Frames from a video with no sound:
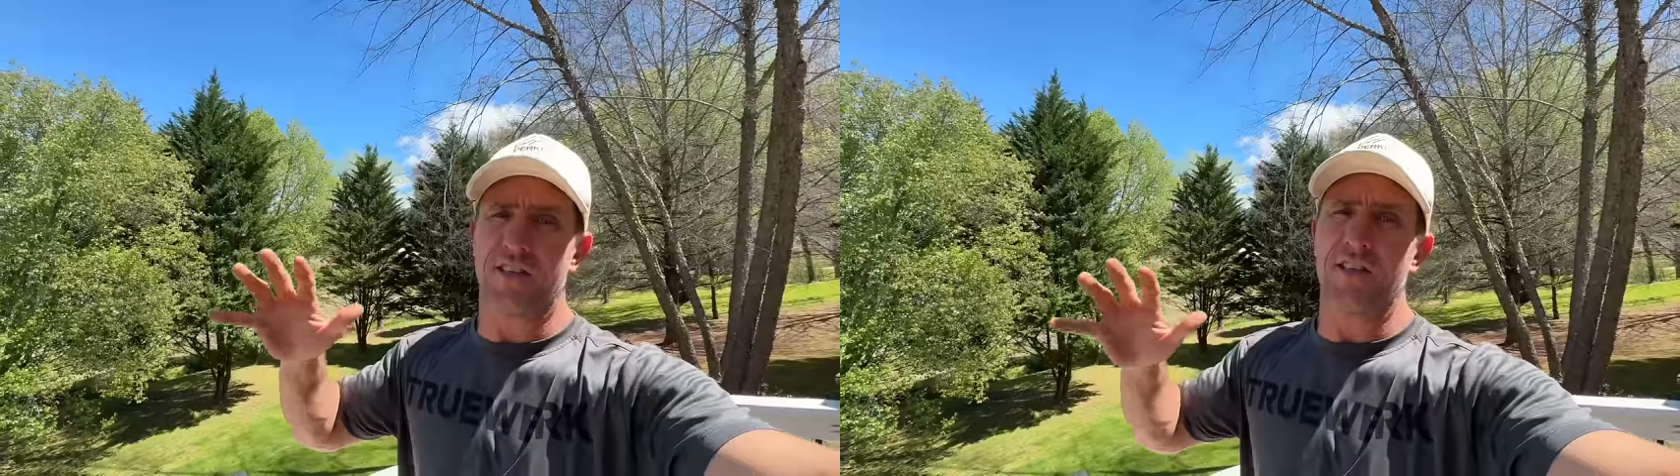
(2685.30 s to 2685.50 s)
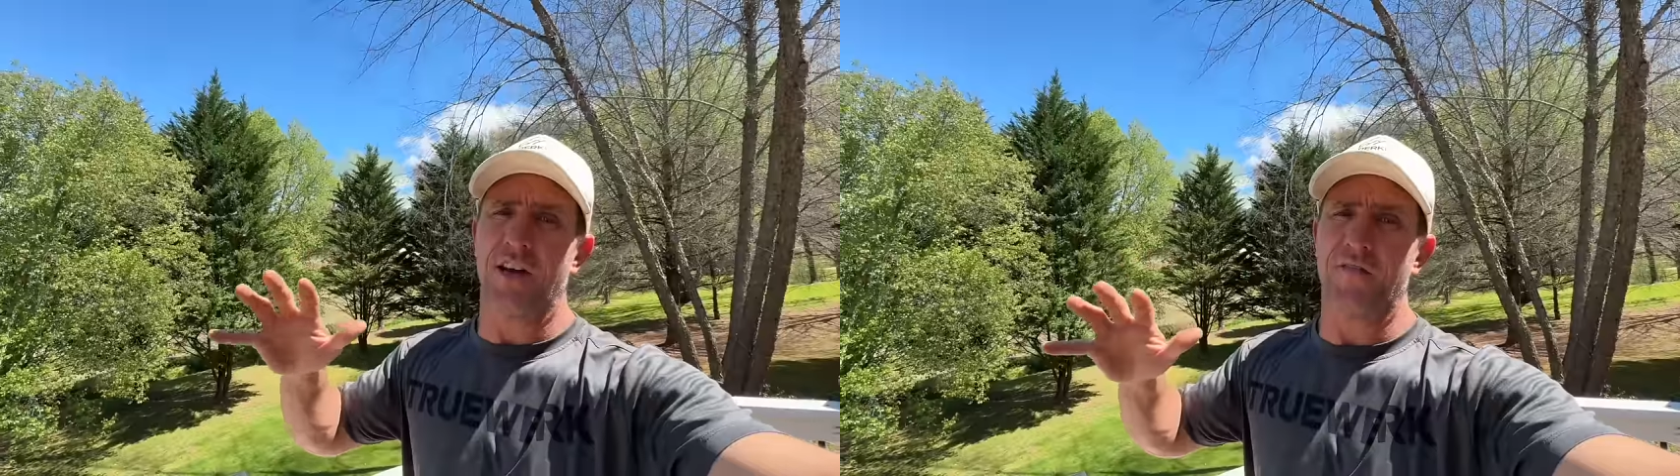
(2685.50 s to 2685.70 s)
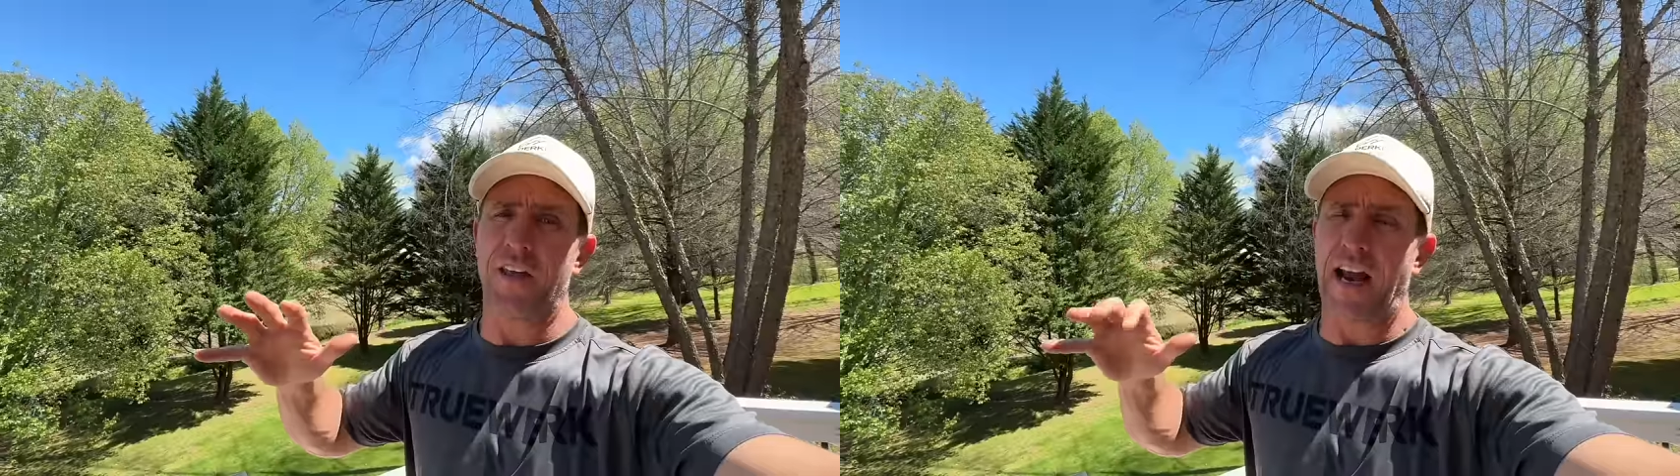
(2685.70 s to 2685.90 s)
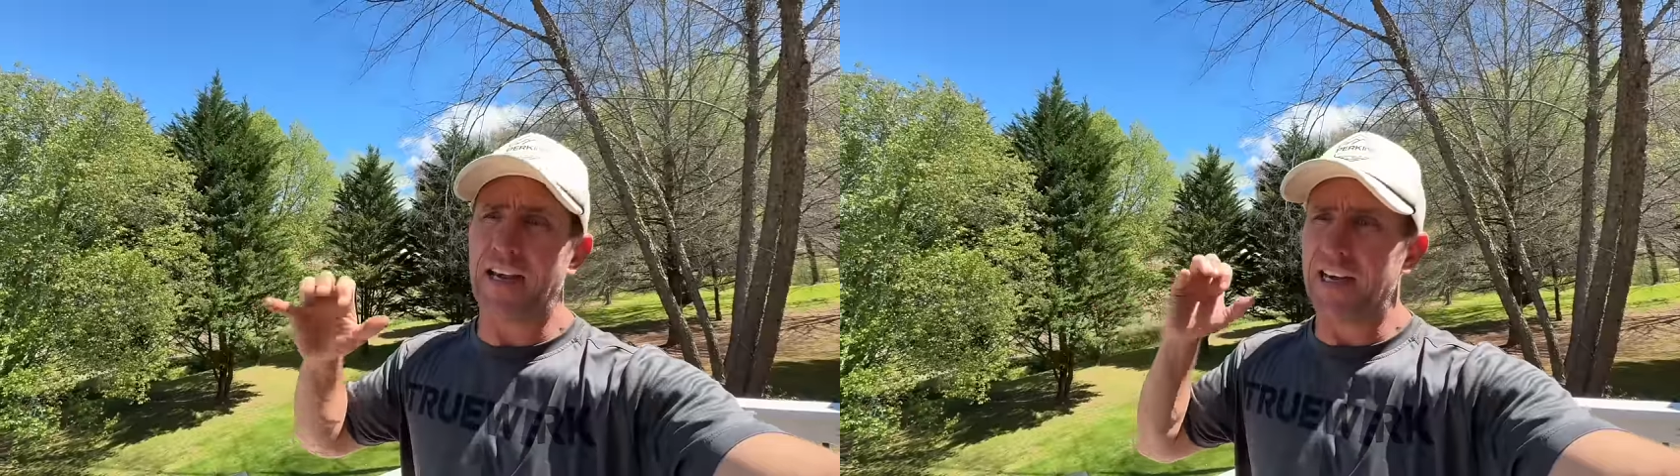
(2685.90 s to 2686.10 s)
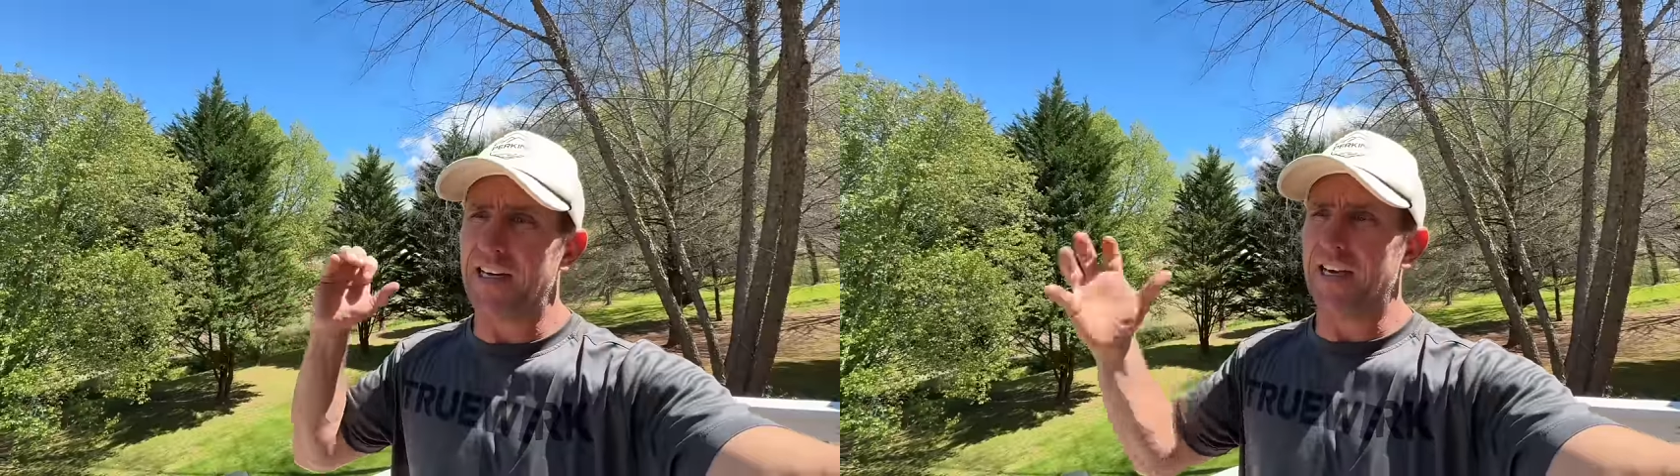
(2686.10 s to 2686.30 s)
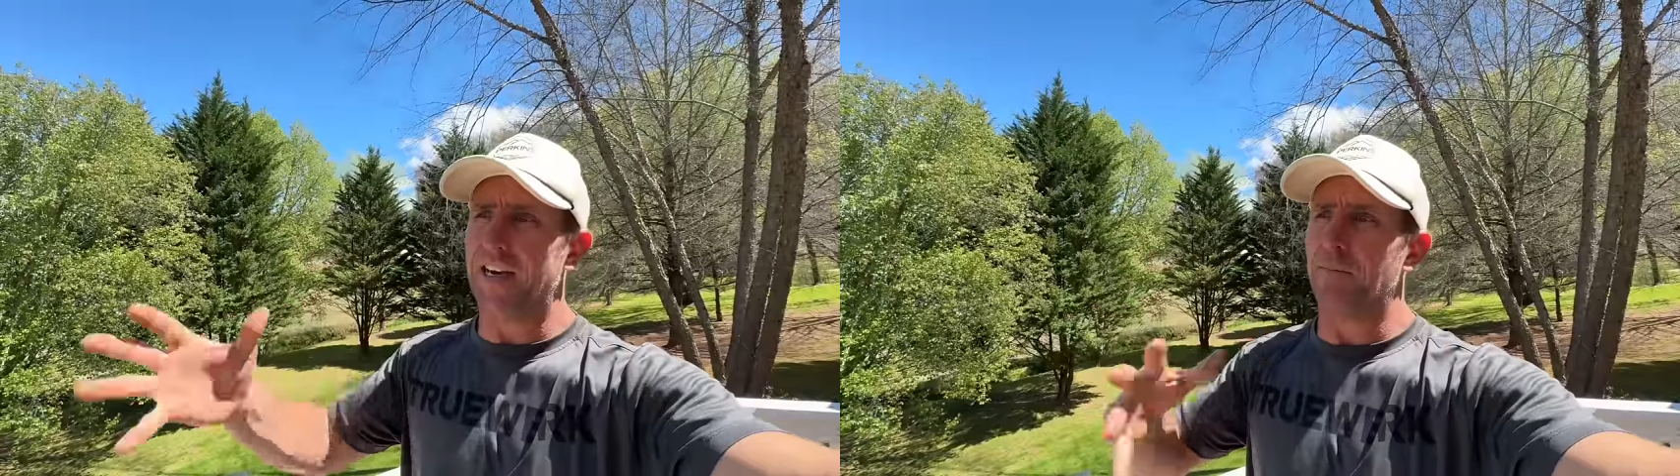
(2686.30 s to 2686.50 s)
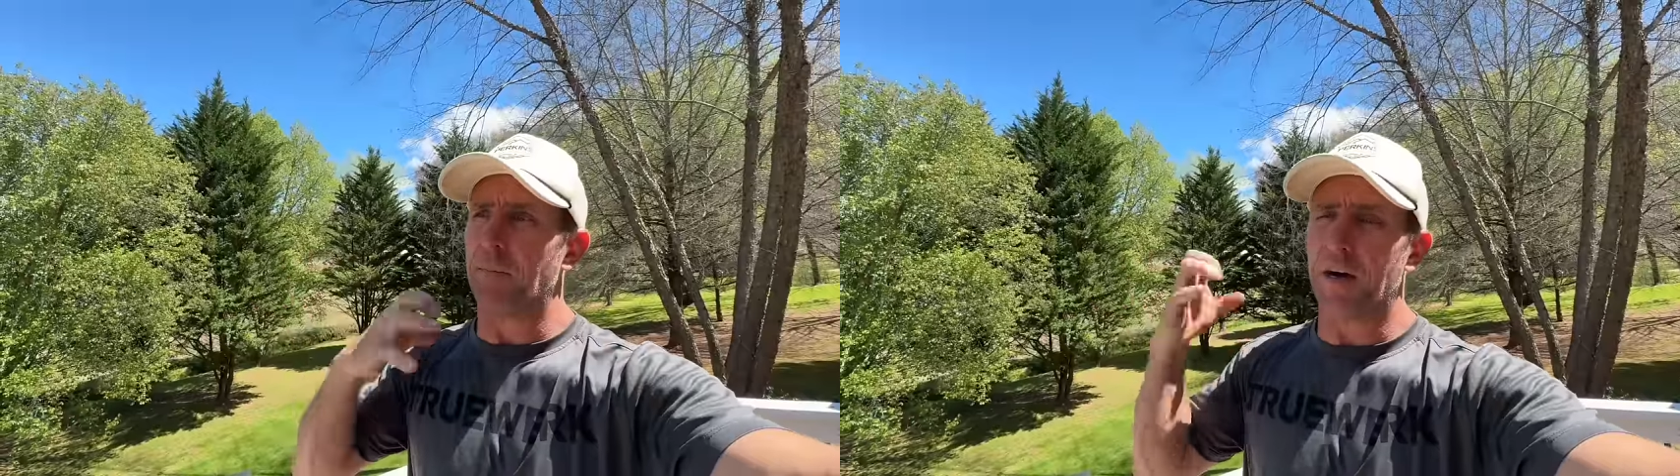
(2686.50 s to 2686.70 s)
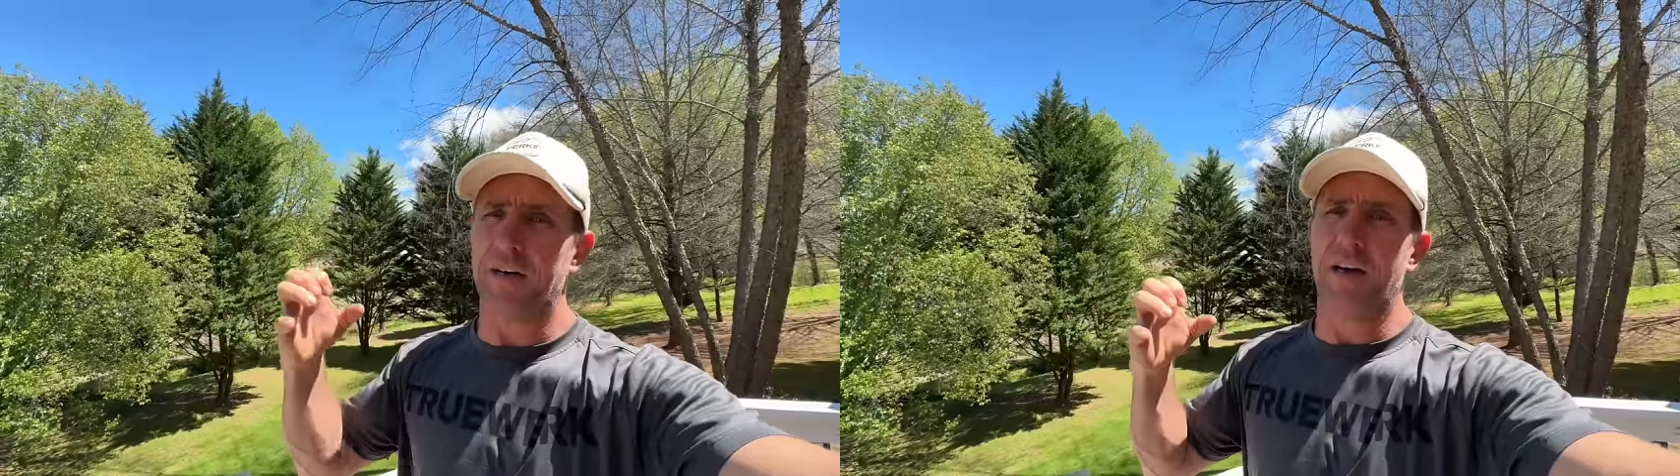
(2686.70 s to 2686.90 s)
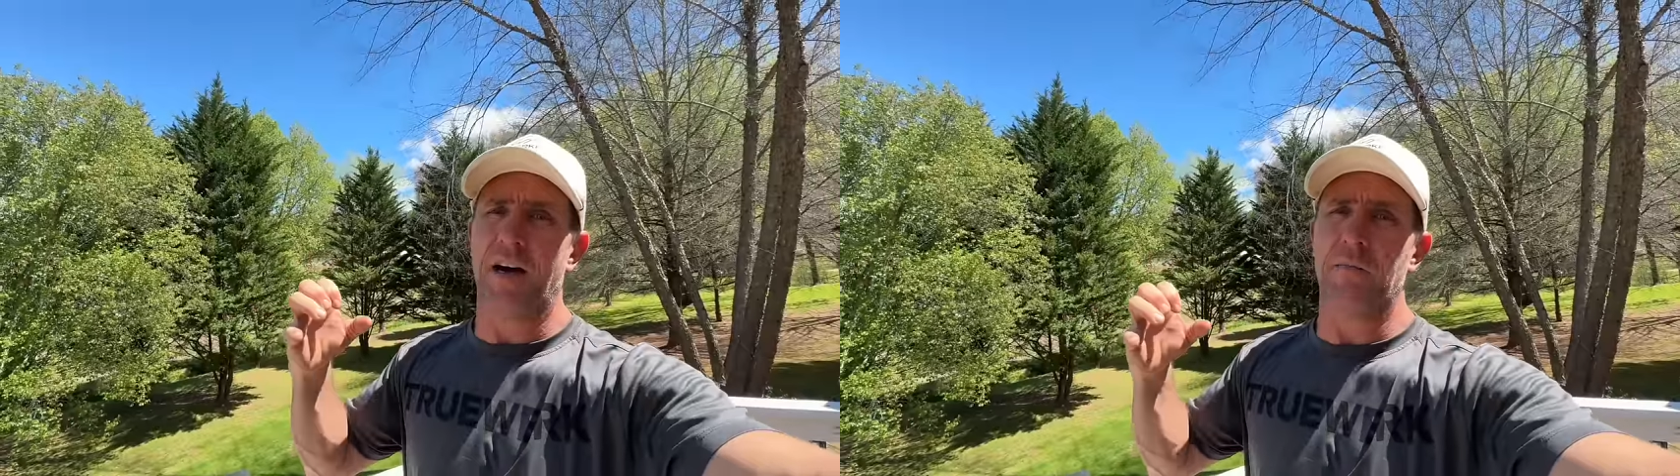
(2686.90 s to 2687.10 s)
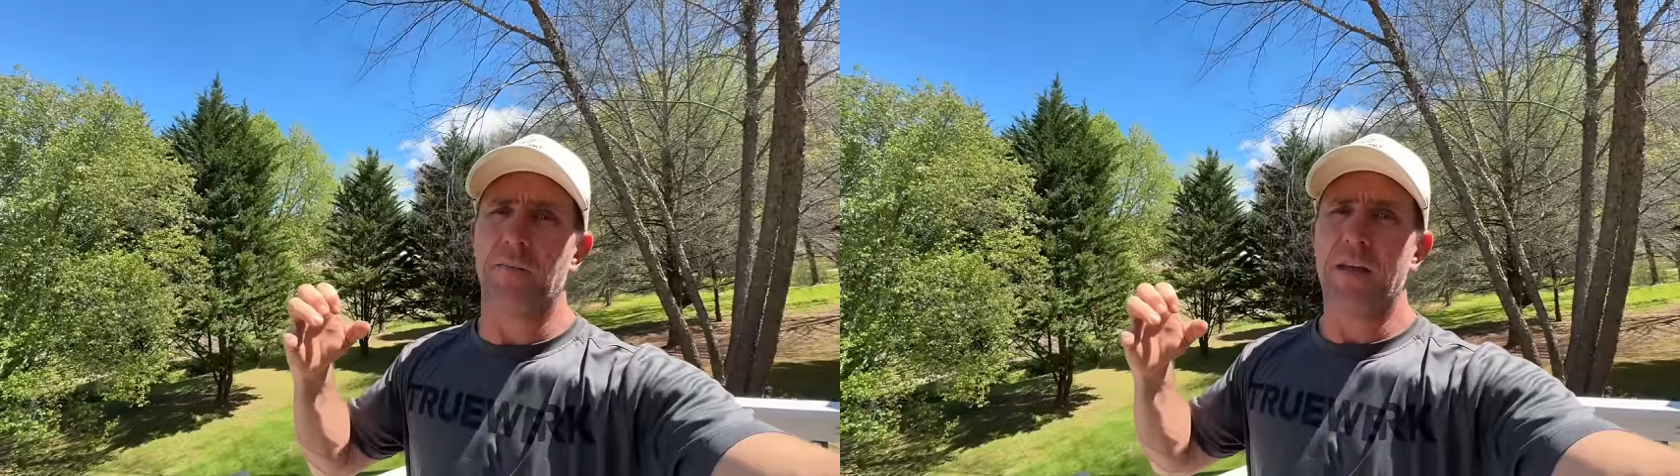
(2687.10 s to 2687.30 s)
of stuff that I need to get buttoned
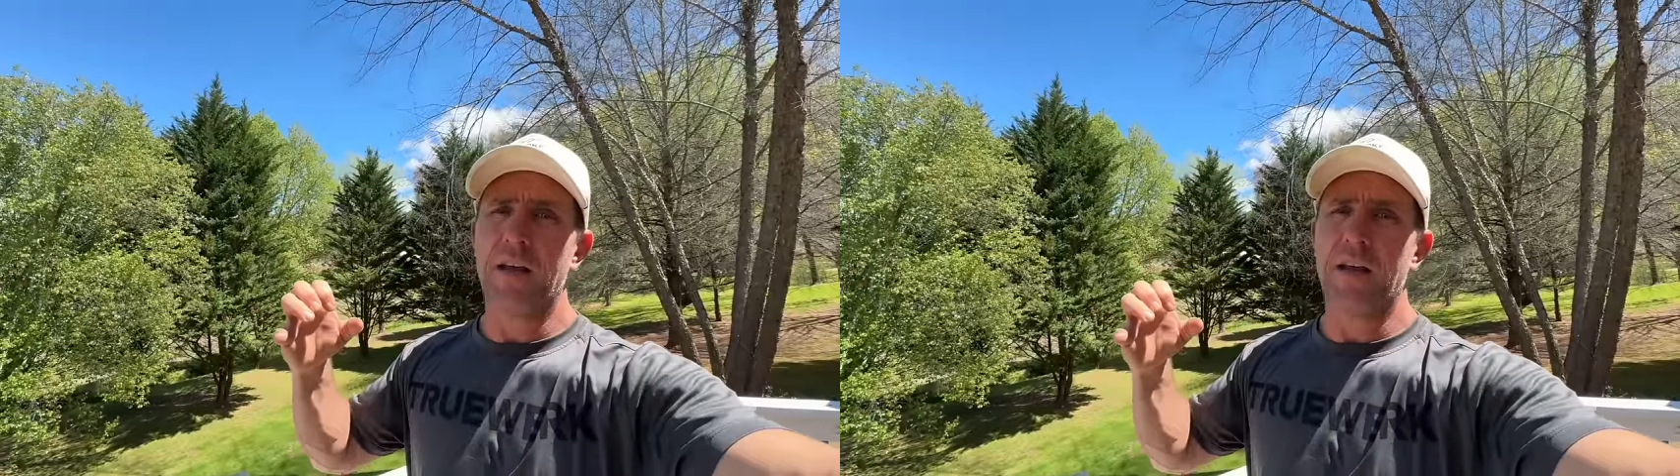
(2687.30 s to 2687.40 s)
up